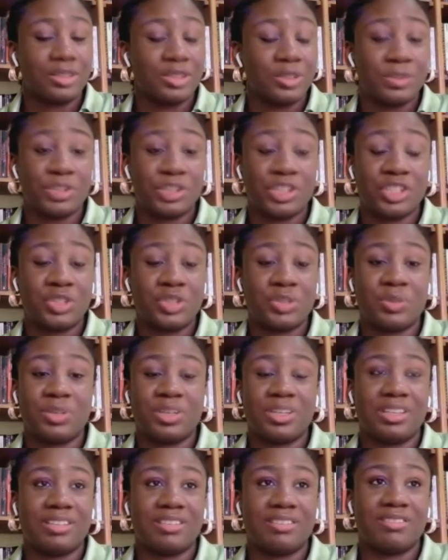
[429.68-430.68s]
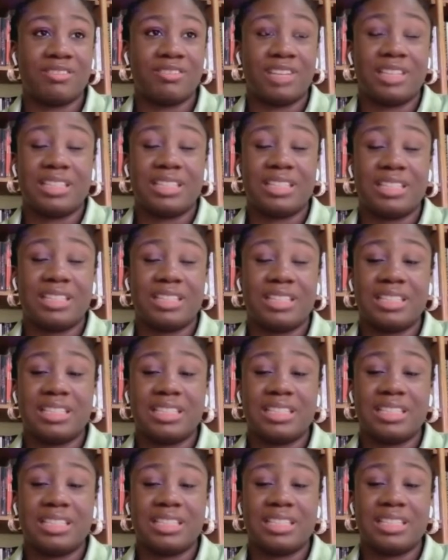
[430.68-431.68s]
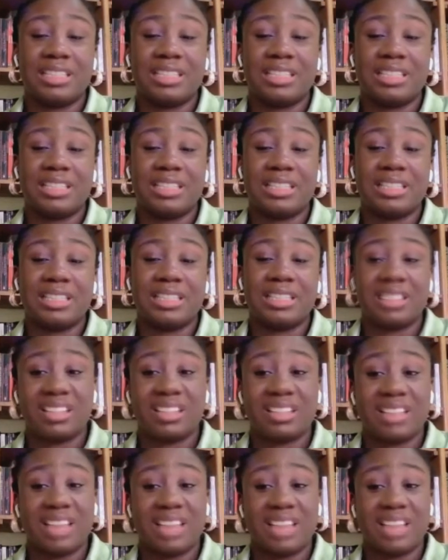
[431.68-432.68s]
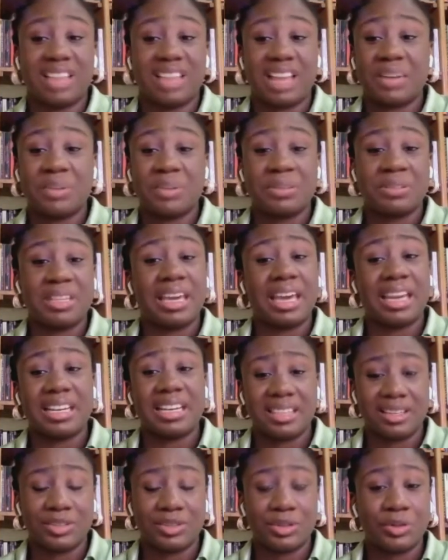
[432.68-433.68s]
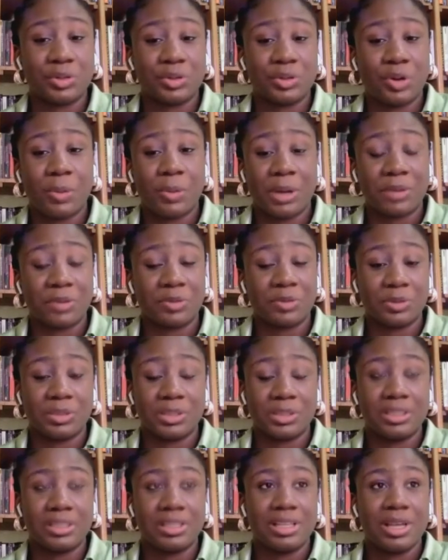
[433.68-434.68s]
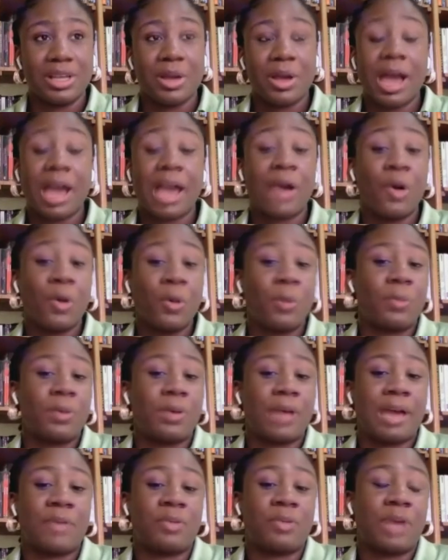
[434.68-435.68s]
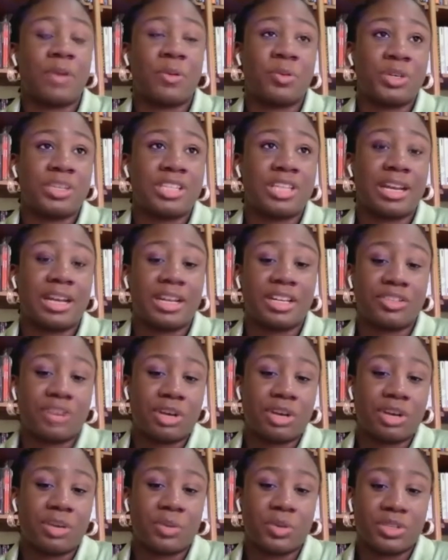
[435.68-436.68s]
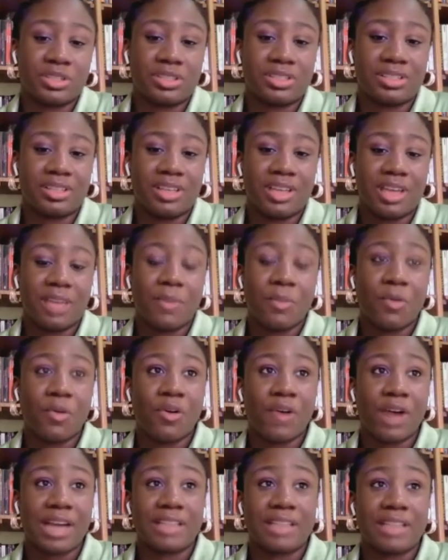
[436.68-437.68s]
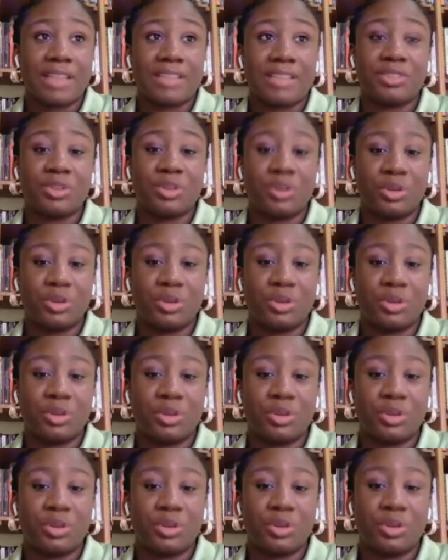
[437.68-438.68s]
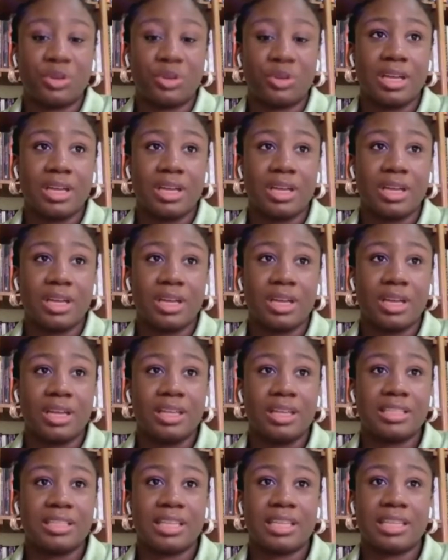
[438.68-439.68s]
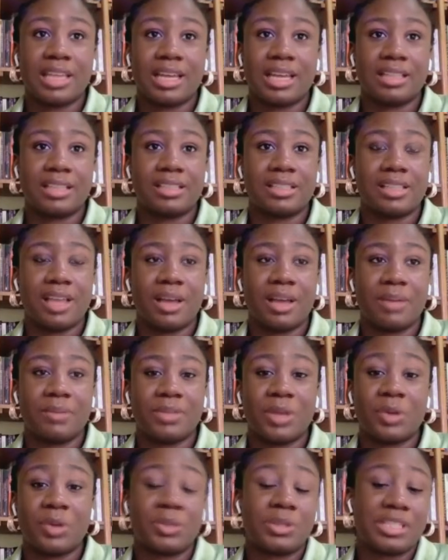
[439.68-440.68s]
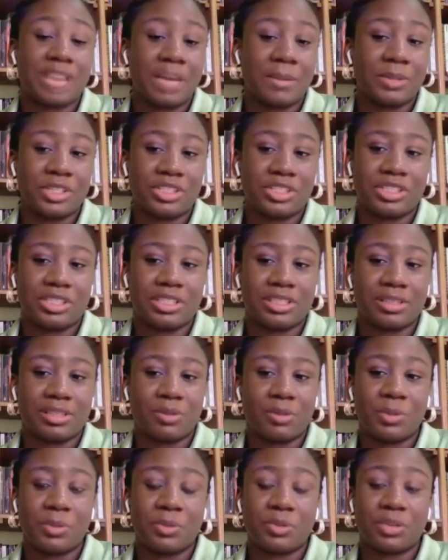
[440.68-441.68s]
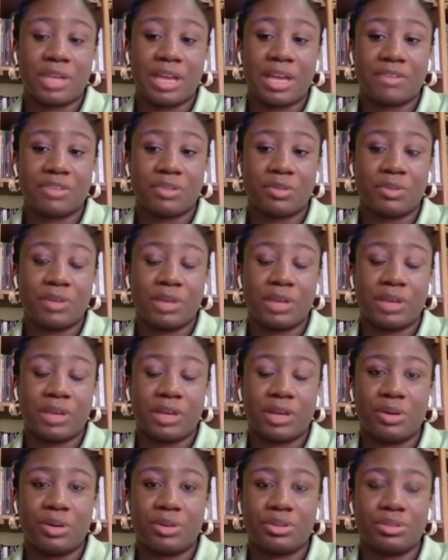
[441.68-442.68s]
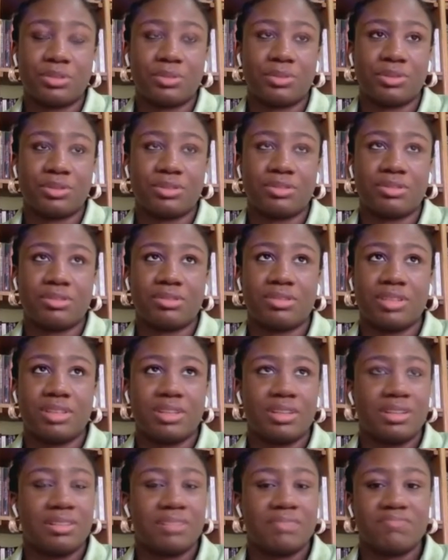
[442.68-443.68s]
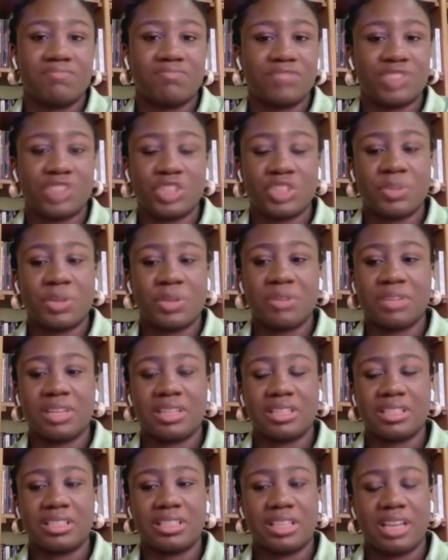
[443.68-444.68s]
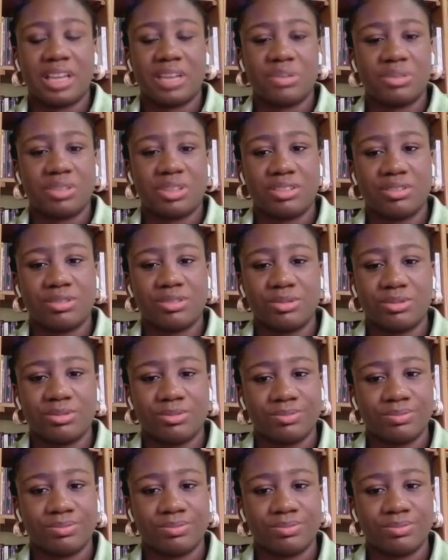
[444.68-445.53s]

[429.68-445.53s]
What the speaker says: to be realistic, I'll just say that I don't think anything is going to come out from it. I wish that Nigeria was a more ideal country where we could say that there would be damages for people that have suffered loss, but just being realistic, I don't think so.